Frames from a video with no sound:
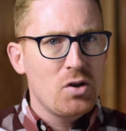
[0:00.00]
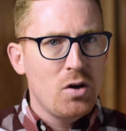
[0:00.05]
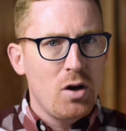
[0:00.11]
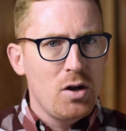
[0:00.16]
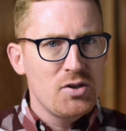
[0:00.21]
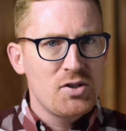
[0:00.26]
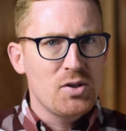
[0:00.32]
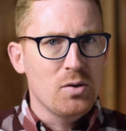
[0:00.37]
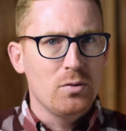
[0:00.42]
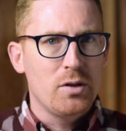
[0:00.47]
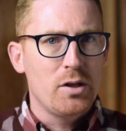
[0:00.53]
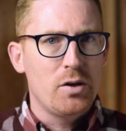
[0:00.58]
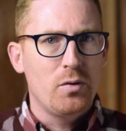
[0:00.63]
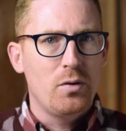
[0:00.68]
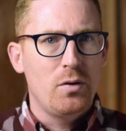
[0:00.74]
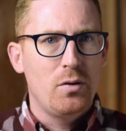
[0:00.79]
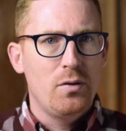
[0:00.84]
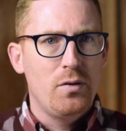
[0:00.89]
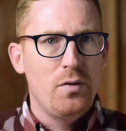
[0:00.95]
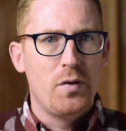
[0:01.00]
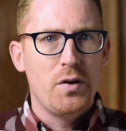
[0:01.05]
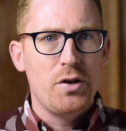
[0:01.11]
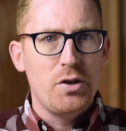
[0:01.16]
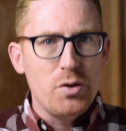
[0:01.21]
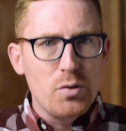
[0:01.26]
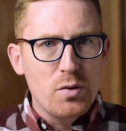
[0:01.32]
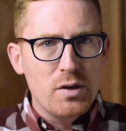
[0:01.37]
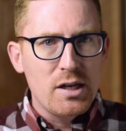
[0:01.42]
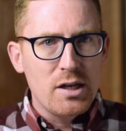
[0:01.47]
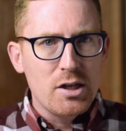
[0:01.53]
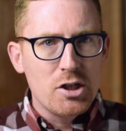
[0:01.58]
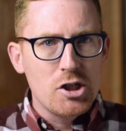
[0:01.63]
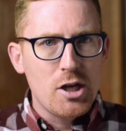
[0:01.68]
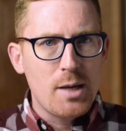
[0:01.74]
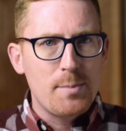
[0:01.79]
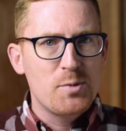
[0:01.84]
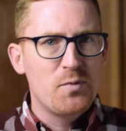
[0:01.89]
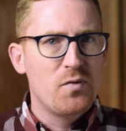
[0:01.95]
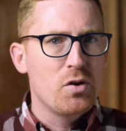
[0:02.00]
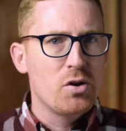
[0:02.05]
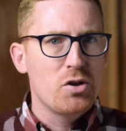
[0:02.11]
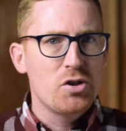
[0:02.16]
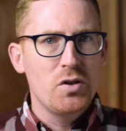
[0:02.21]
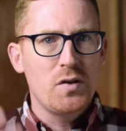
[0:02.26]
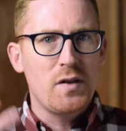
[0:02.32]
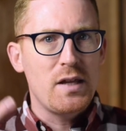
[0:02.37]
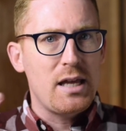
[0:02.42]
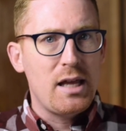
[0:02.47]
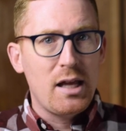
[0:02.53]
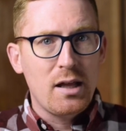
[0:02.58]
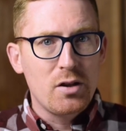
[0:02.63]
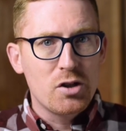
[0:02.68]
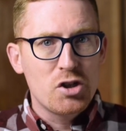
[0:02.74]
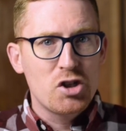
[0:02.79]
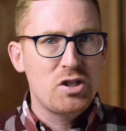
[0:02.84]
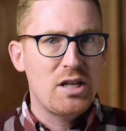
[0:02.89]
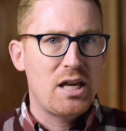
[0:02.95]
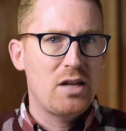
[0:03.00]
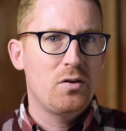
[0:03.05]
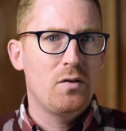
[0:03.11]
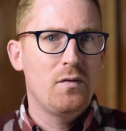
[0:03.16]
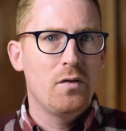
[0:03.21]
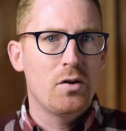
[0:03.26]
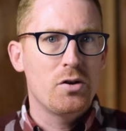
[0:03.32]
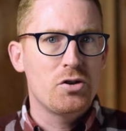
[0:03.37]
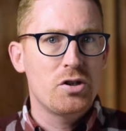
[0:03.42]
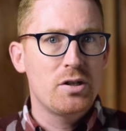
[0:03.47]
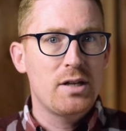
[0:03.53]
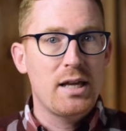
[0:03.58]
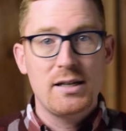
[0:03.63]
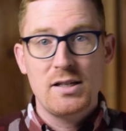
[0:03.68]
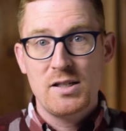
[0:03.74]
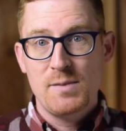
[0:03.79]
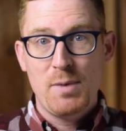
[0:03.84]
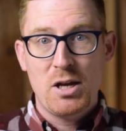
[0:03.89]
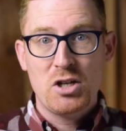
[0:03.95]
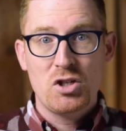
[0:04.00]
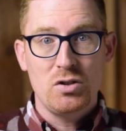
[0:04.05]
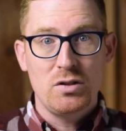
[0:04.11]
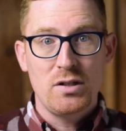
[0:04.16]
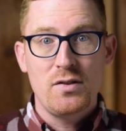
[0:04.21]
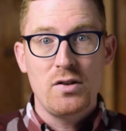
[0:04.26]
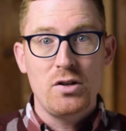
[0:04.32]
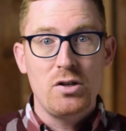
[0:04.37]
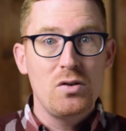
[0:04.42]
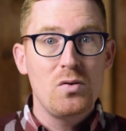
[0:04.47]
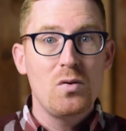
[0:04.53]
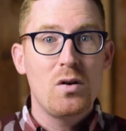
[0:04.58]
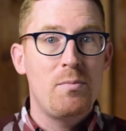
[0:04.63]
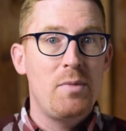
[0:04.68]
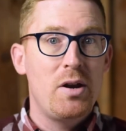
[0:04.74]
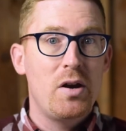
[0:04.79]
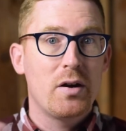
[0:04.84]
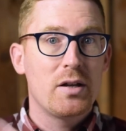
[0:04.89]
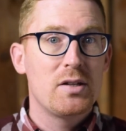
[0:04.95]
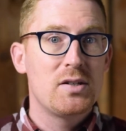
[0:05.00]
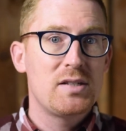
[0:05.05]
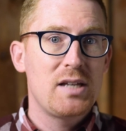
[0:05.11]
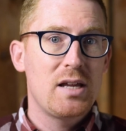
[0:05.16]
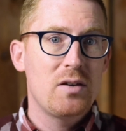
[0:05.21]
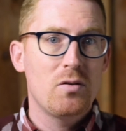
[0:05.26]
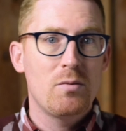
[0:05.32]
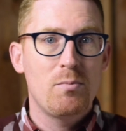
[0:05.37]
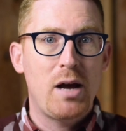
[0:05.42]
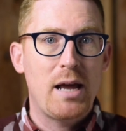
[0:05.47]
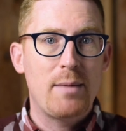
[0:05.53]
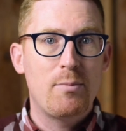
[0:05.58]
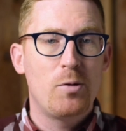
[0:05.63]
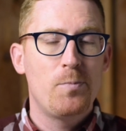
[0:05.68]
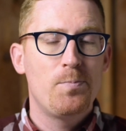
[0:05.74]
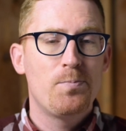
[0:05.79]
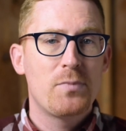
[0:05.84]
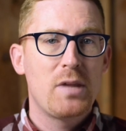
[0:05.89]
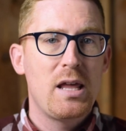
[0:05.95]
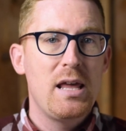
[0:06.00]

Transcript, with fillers: are also literal the New King James Version, the English Standard Version, and especially the New American Standard Bible.